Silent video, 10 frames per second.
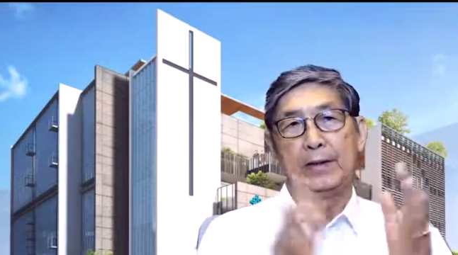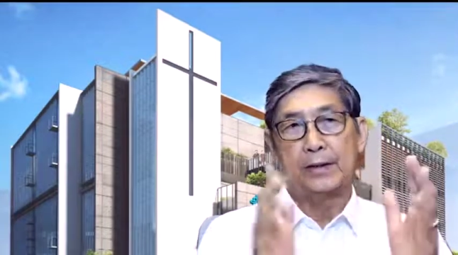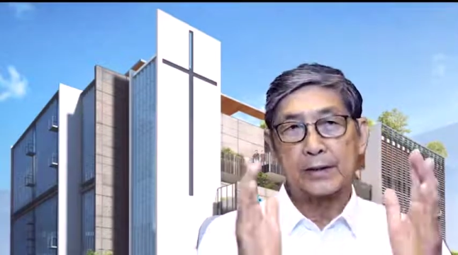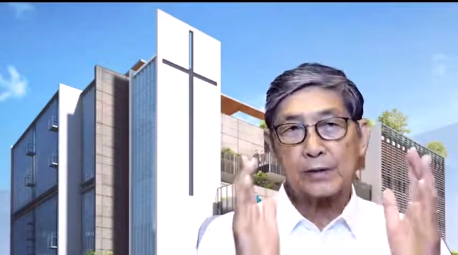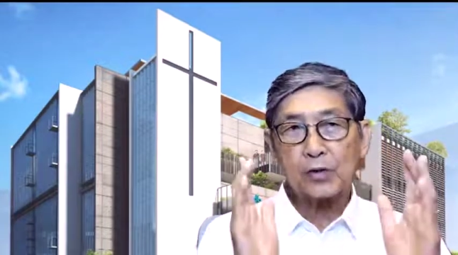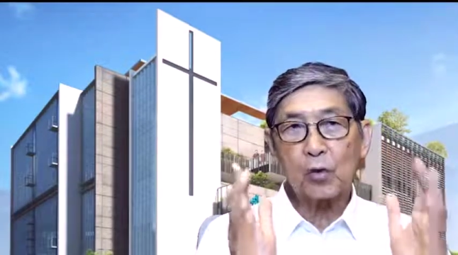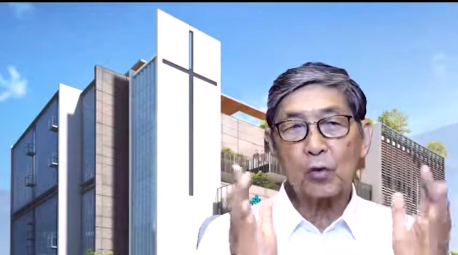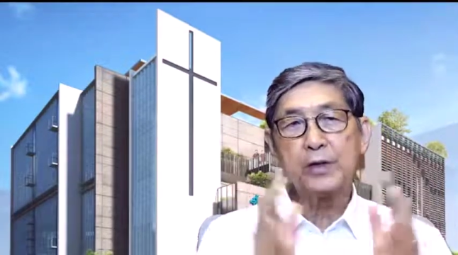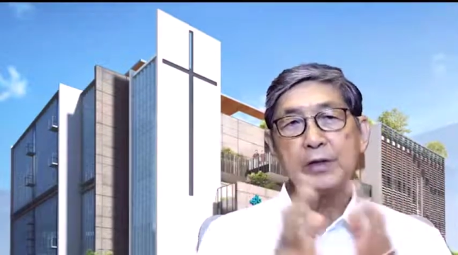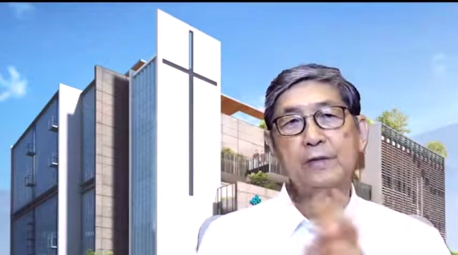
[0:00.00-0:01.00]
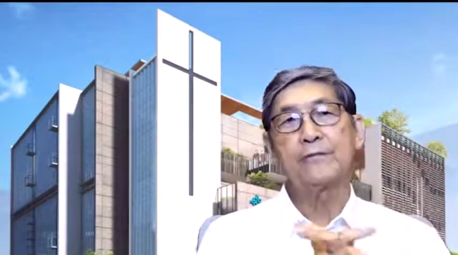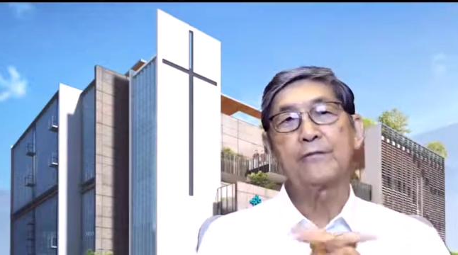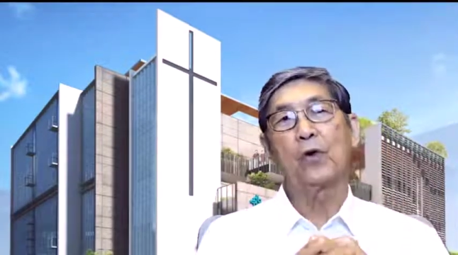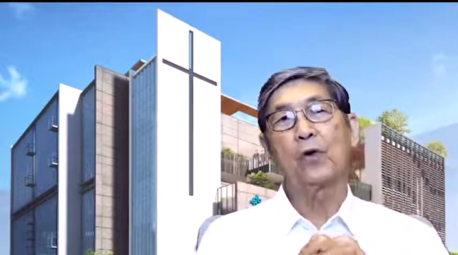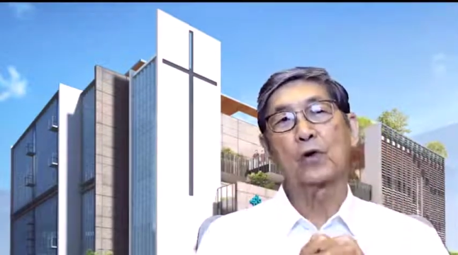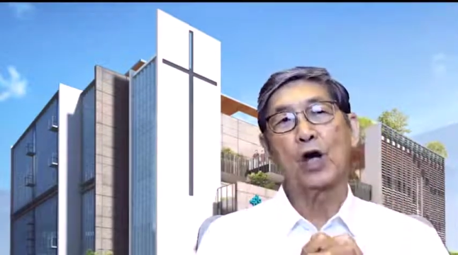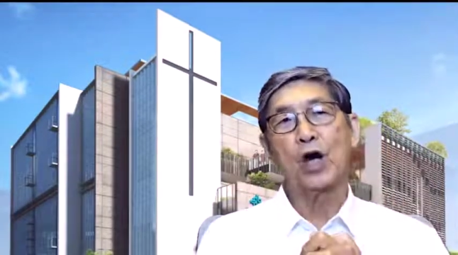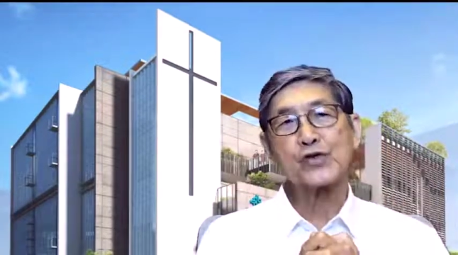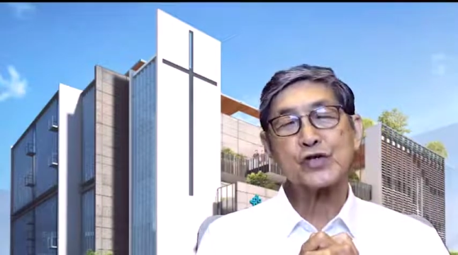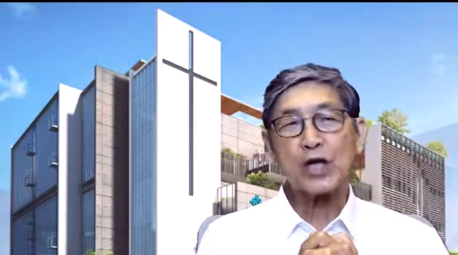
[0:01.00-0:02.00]
The token for
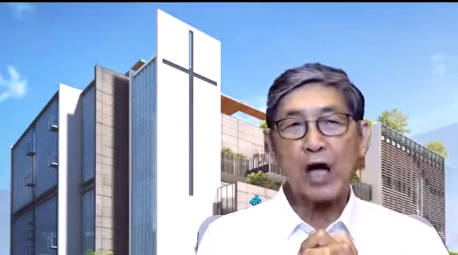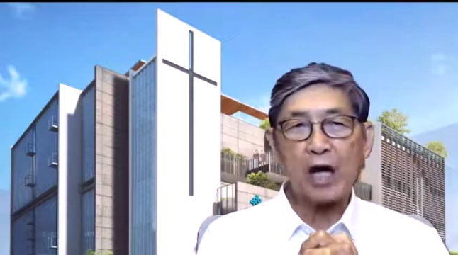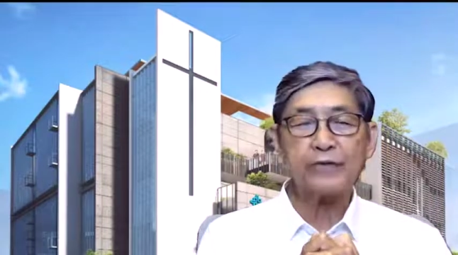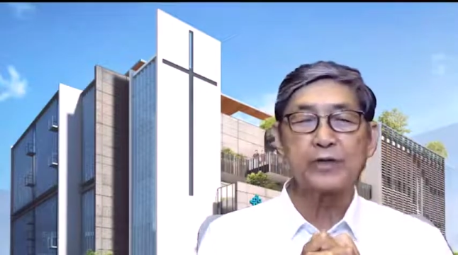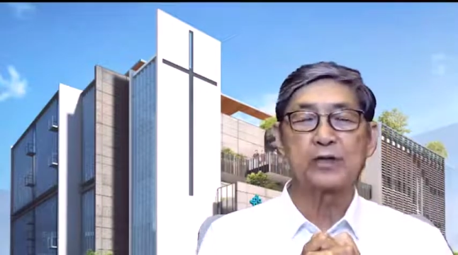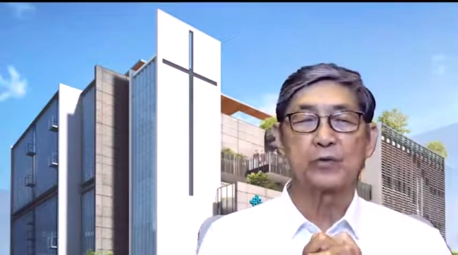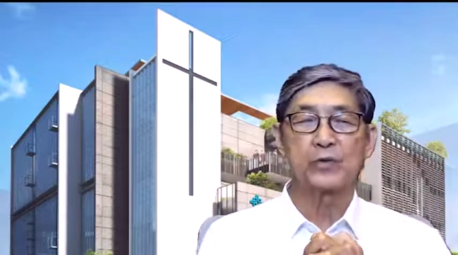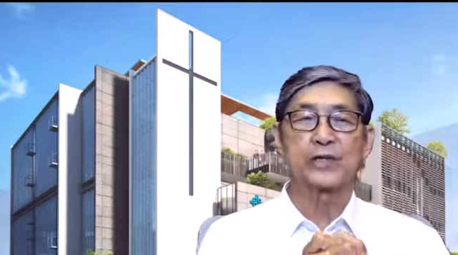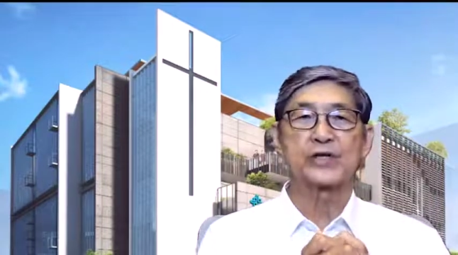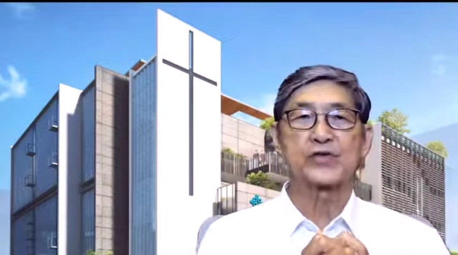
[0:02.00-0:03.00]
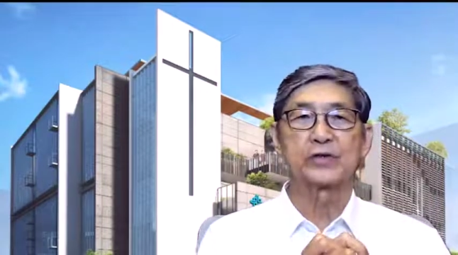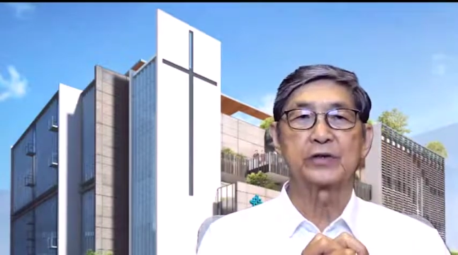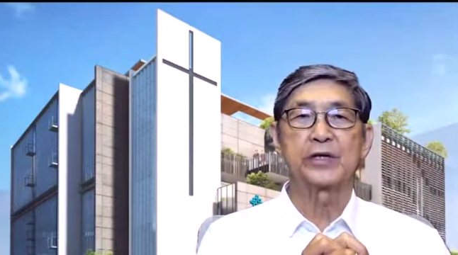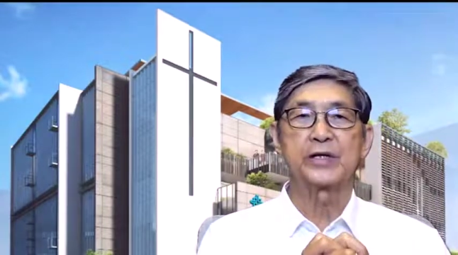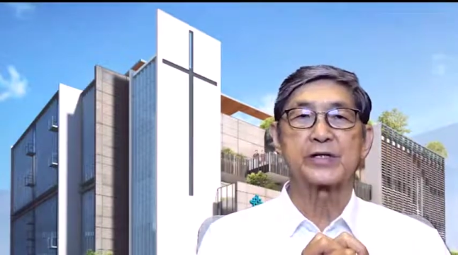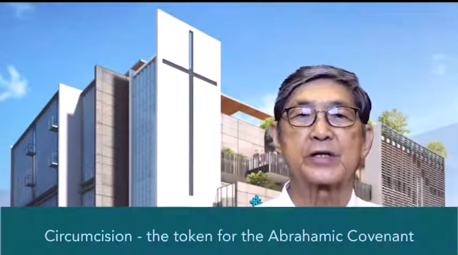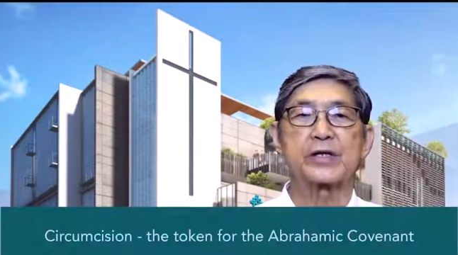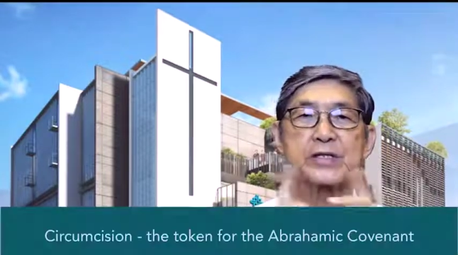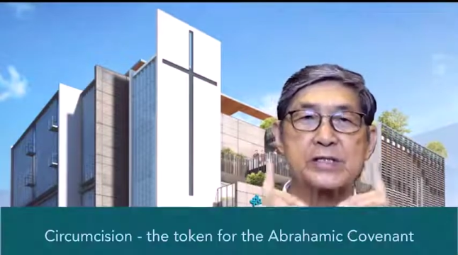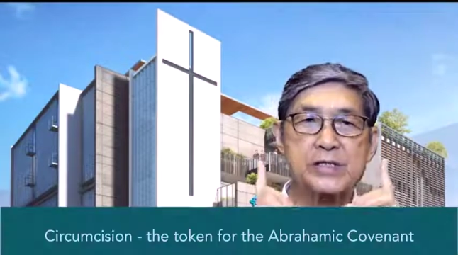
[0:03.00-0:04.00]
God's covenant with Israel is
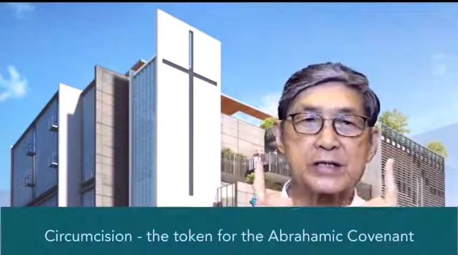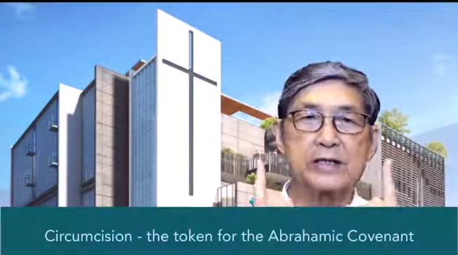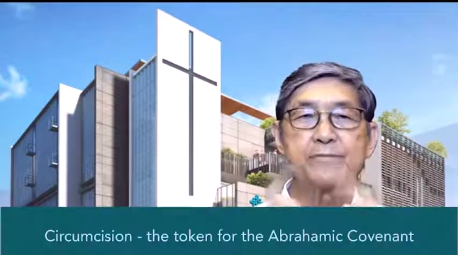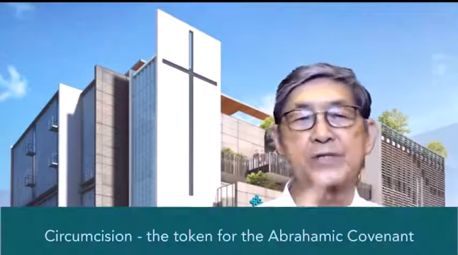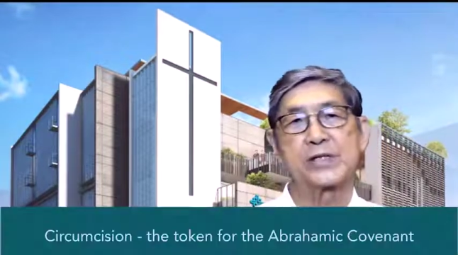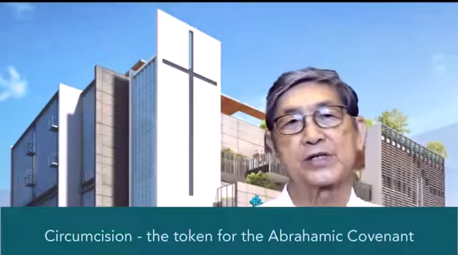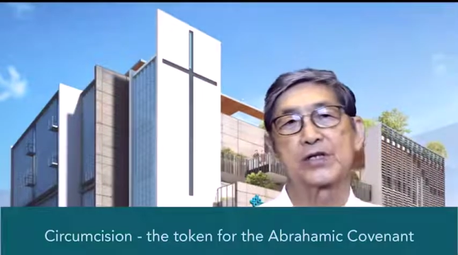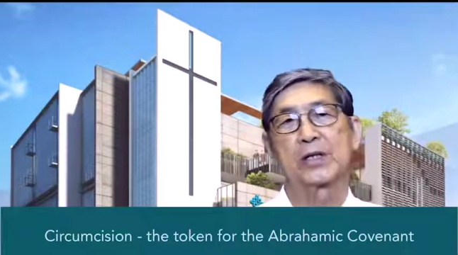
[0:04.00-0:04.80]
circumcision.